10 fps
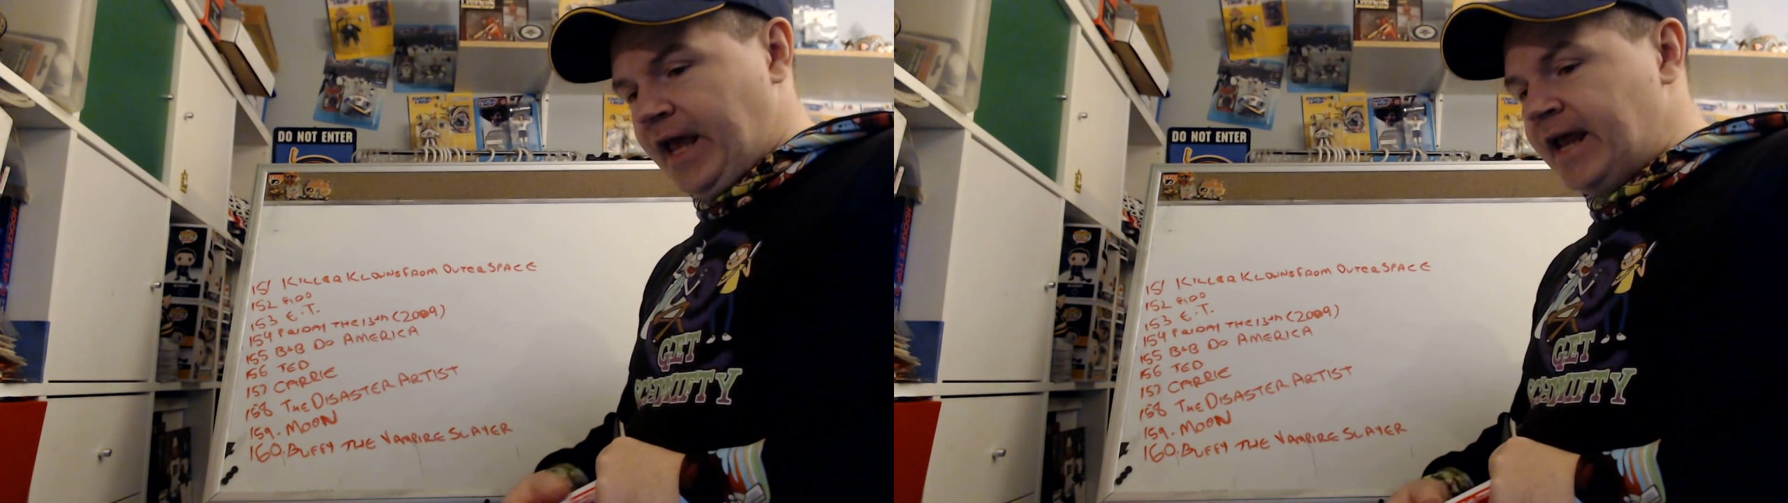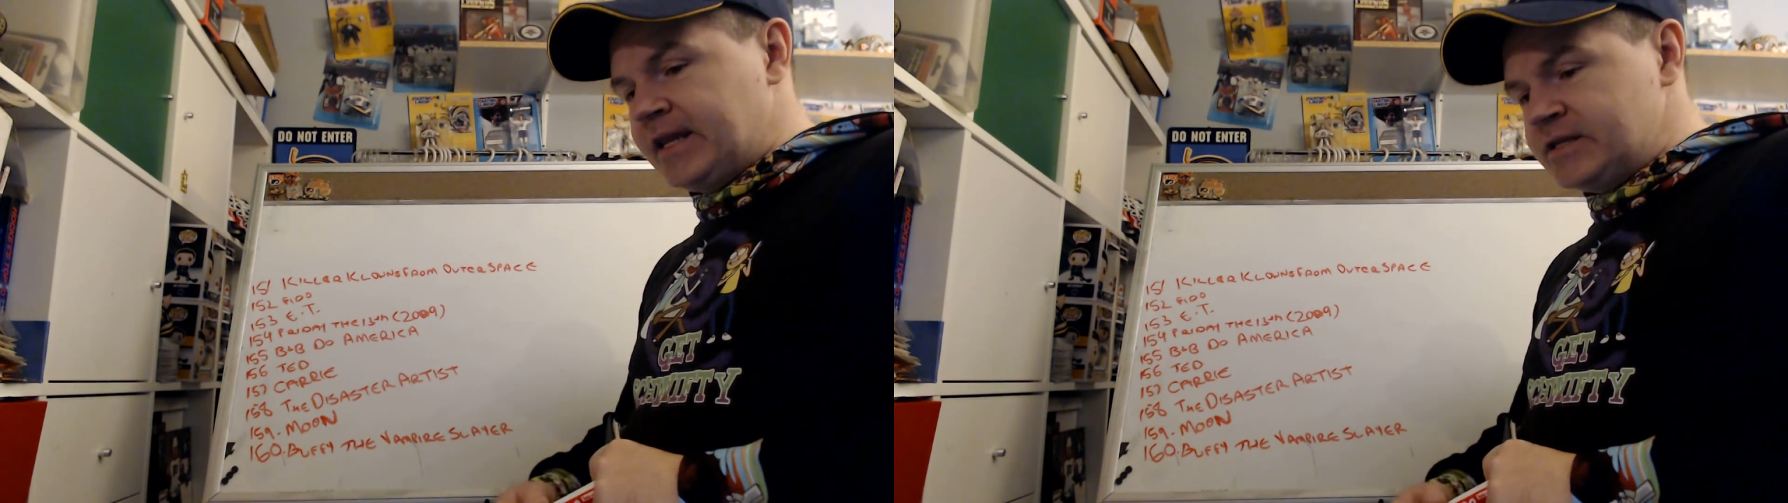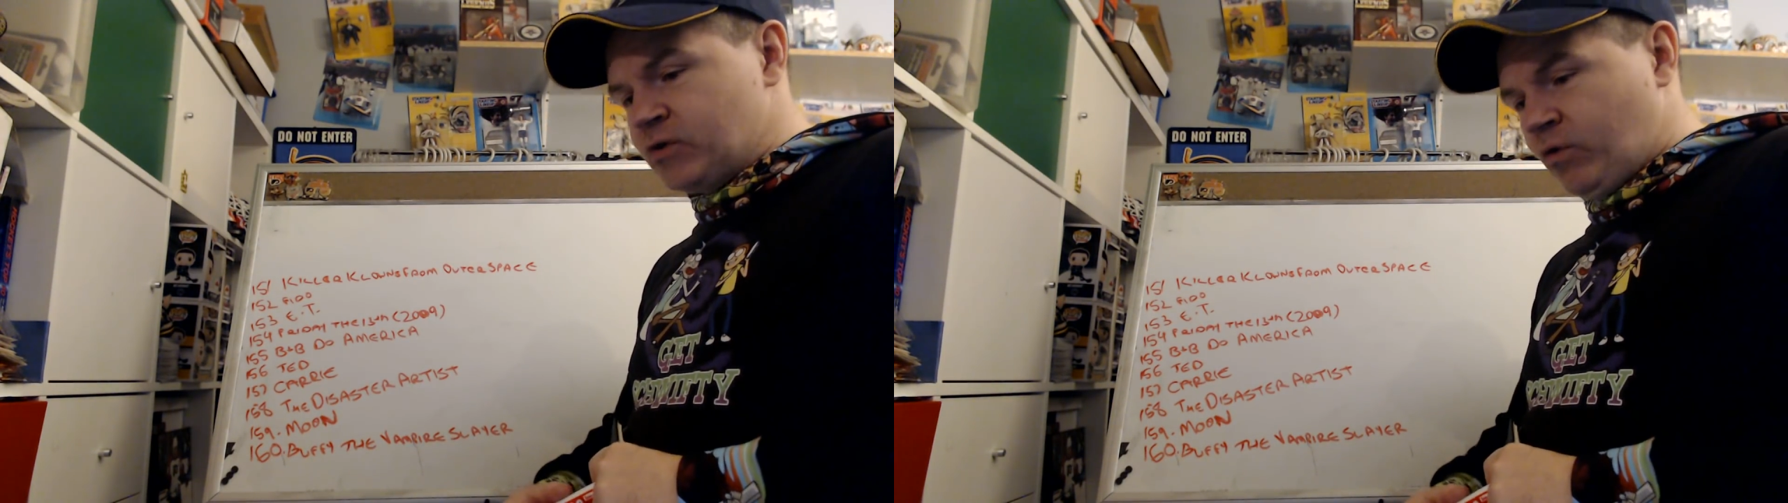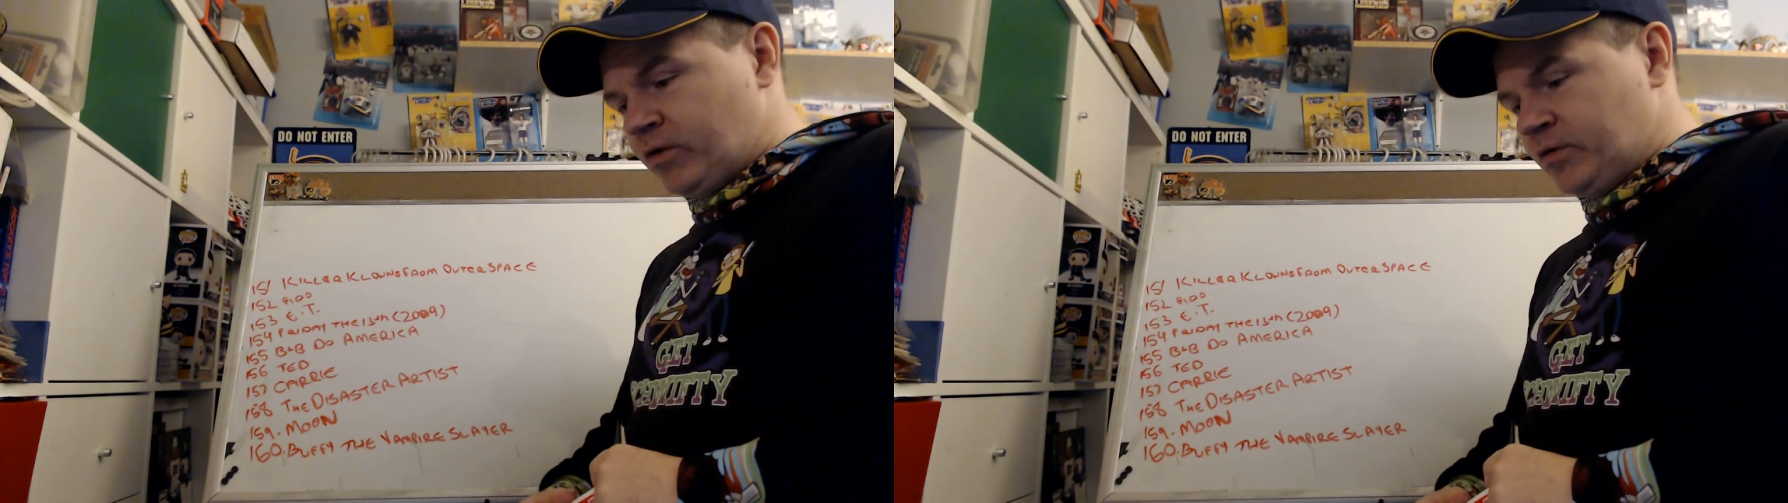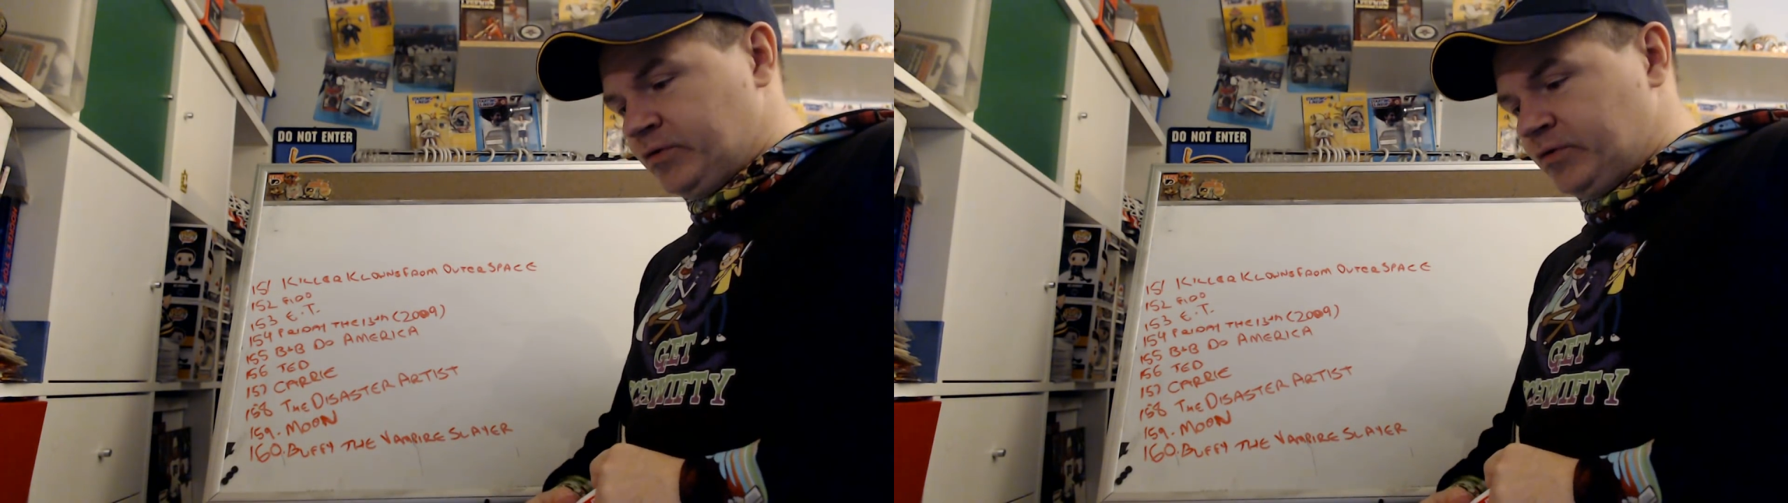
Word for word: 80s horror